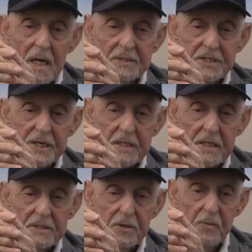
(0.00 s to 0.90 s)
as you,
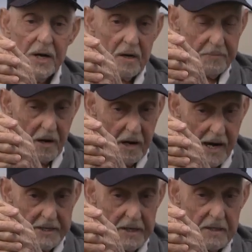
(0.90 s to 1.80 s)
as he went up
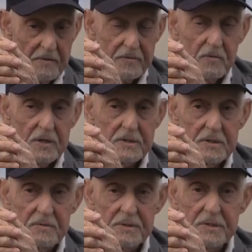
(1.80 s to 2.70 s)
higher, of course,
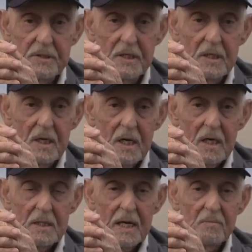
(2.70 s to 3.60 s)
there was
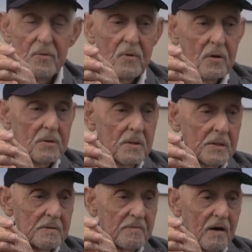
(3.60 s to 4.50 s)
a lot more
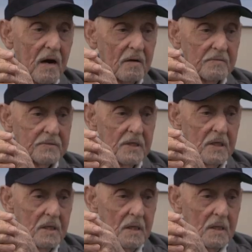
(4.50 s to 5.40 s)
involved.
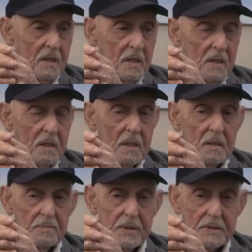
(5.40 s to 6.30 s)

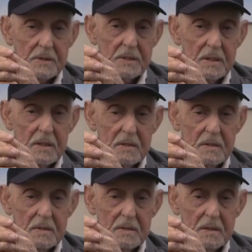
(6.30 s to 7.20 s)
But uh,
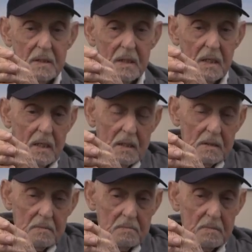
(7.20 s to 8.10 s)

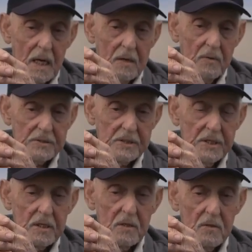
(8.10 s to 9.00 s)
I wasn't
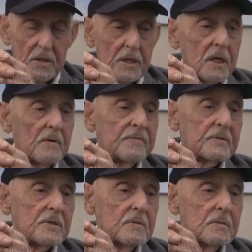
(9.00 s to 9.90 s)
in it long
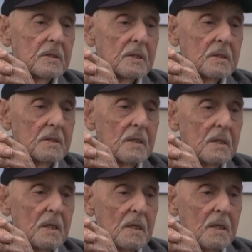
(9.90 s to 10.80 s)
enough to, uh,
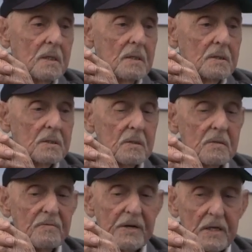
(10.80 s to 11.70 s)

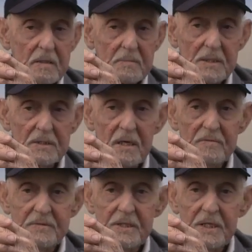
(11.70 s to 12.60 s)
to avail
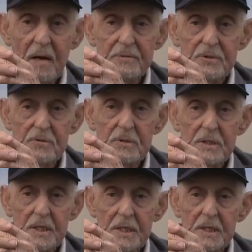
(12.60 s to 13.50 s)
myself the
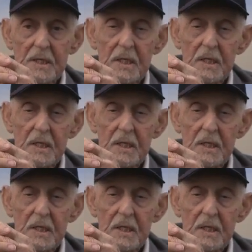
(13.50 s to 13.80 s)
opportunity